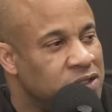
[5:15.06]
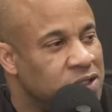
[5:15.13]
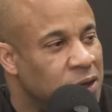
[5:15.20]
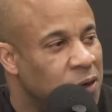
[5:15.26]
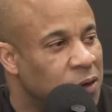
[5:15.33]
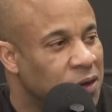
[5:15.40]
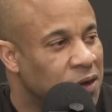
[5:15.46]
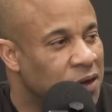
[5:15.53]

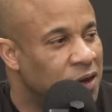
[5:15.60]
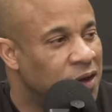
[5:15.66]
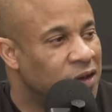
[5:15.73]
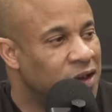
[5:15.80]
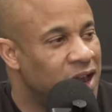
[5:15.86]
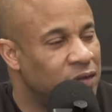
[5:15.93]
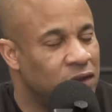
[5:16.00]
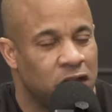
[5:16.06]
stone, yeah, you know?
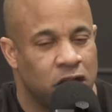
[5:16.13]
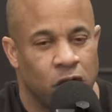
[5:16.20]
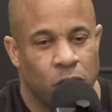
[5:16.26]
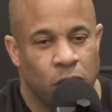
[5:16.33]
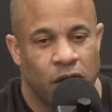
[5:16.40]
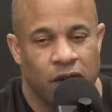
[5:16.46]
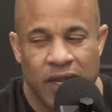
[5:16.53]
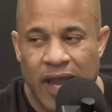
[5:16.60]
So have you, a
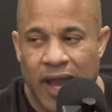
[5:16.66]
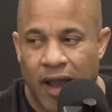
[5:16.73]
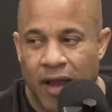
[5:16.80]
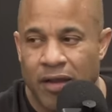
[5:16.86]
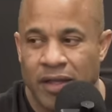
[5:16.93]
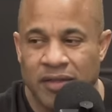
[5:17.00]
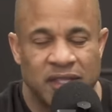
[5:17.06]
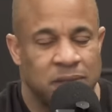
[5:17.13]
good
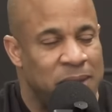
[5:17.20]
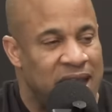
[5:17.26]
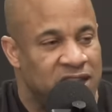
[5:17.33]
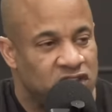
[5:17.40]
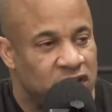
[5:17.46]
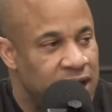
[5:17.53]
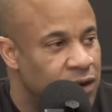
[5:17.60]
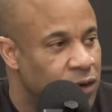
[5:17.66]
workout and
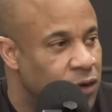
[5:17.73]
smash at